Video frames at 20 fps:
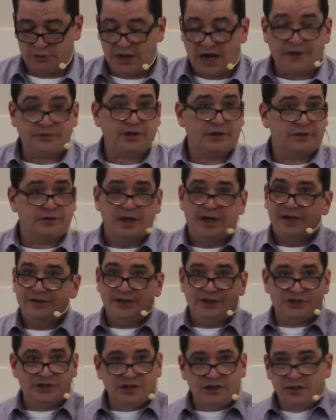Not that
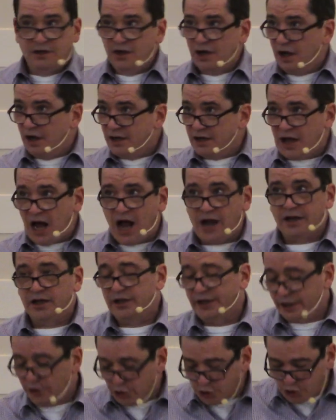these ungodly
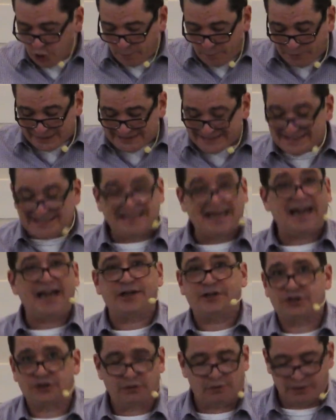leaders are
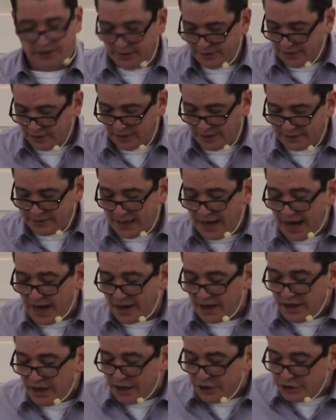possessed or anything like that,